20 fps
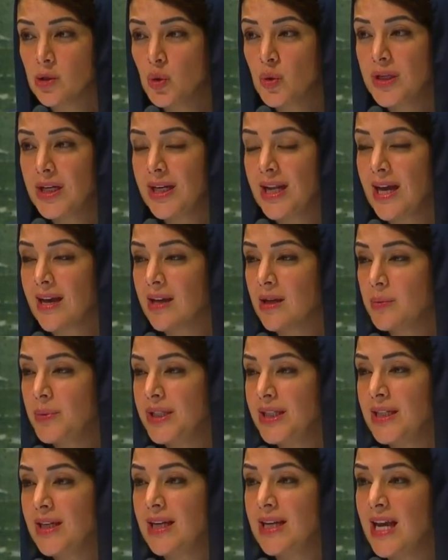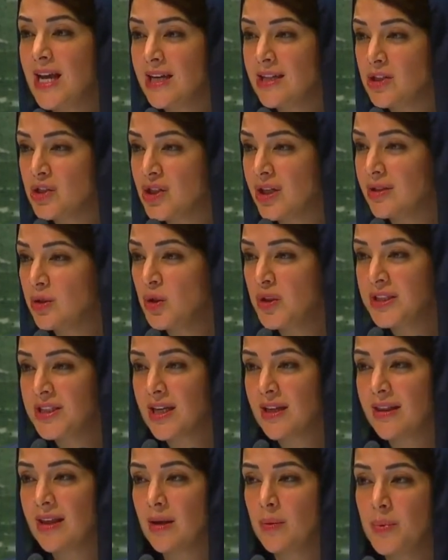of the devastating
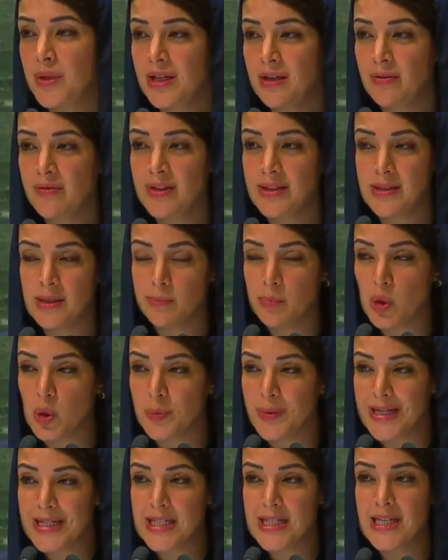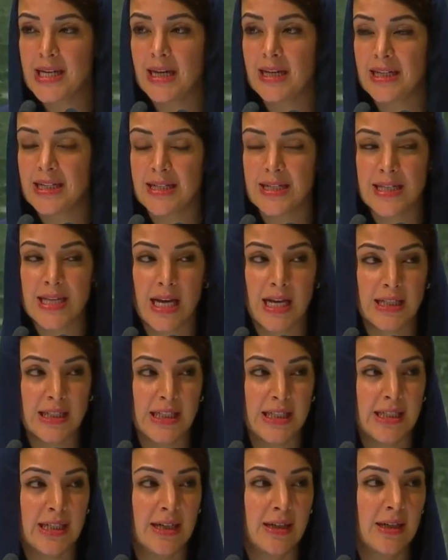earthquake this year in Syria, we have seen
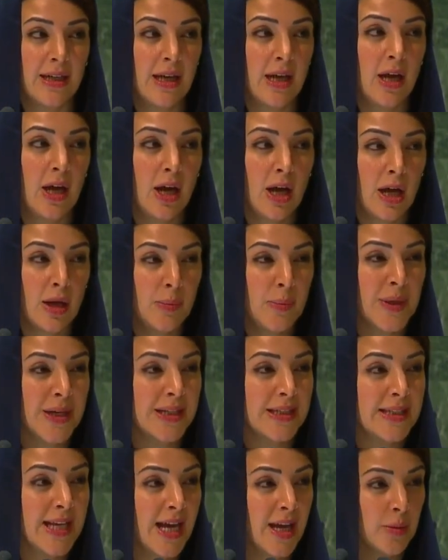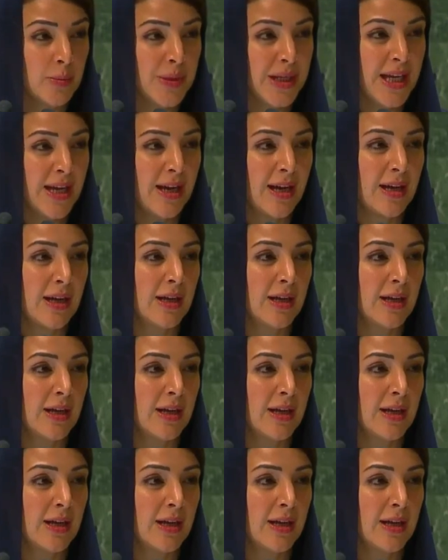Arab nations set an example